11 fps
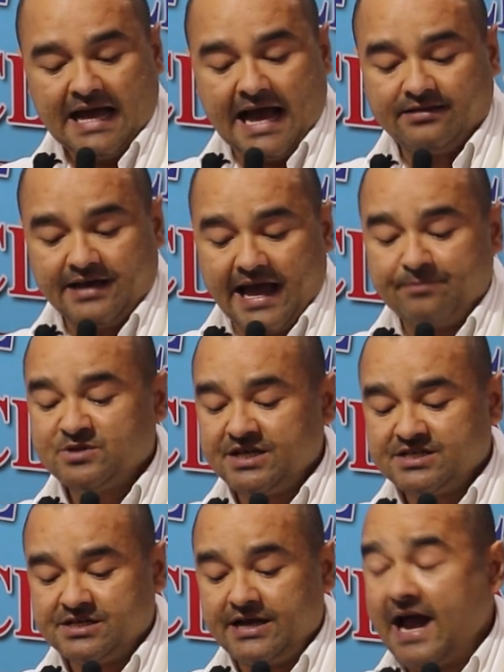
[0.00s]
and the
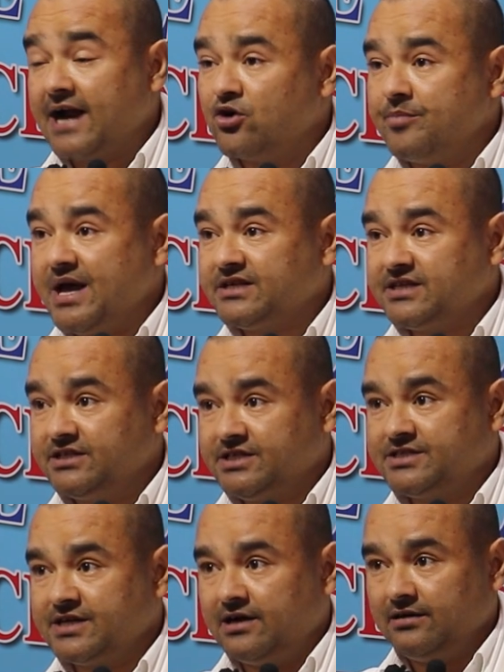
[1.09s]
MCC agreement in
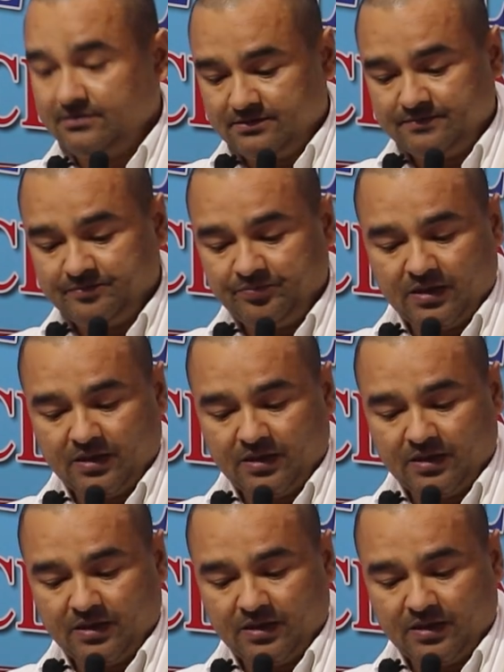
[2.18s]
detail.